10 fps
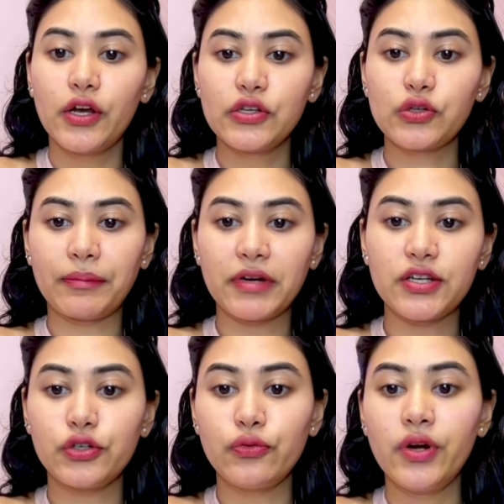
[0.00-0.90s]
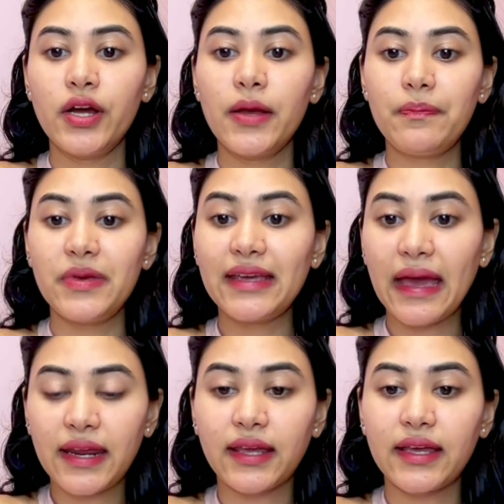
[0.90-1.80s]
So I'm going to do
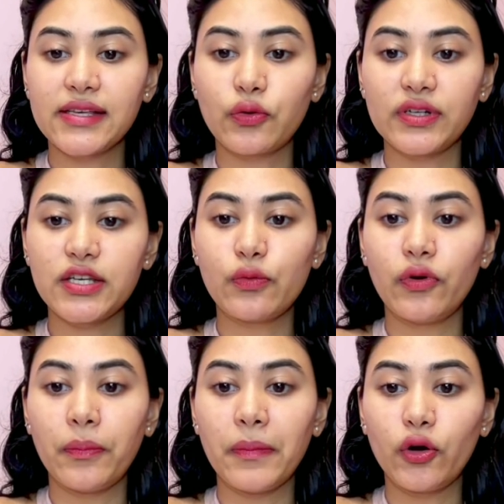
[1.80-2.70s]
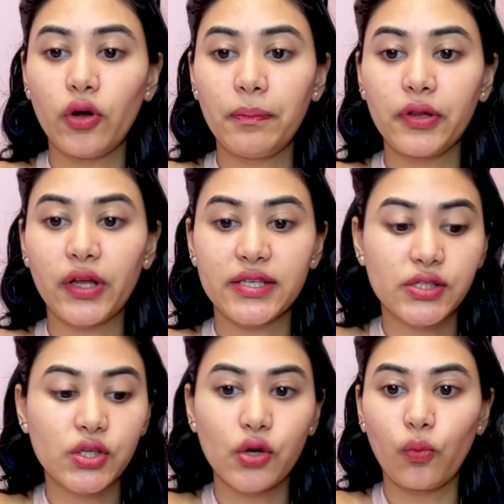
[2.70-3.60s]
beginning is going to equal middle
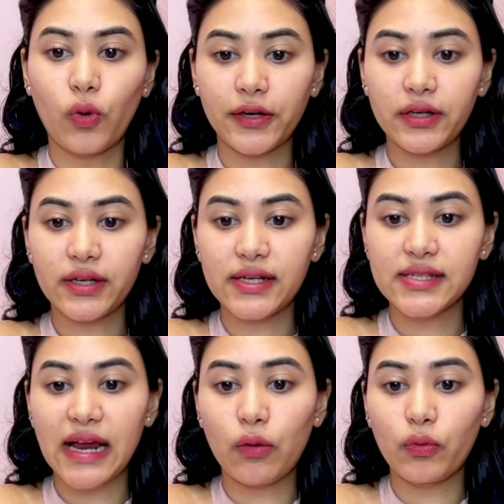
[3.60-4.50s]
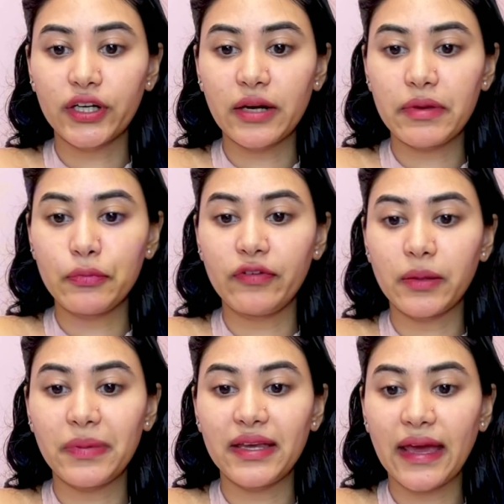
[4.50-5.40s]
plus 1, because now we're going to be moving
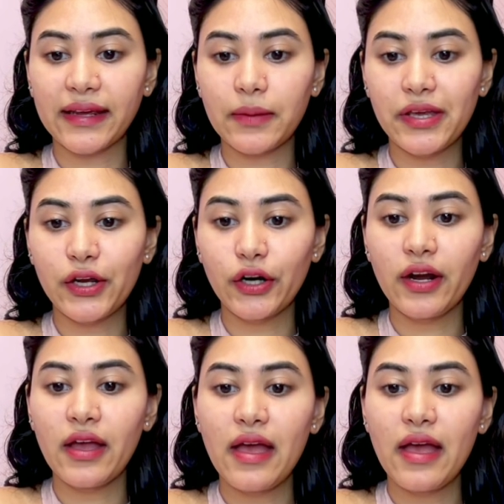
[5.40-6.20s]
beginning up here,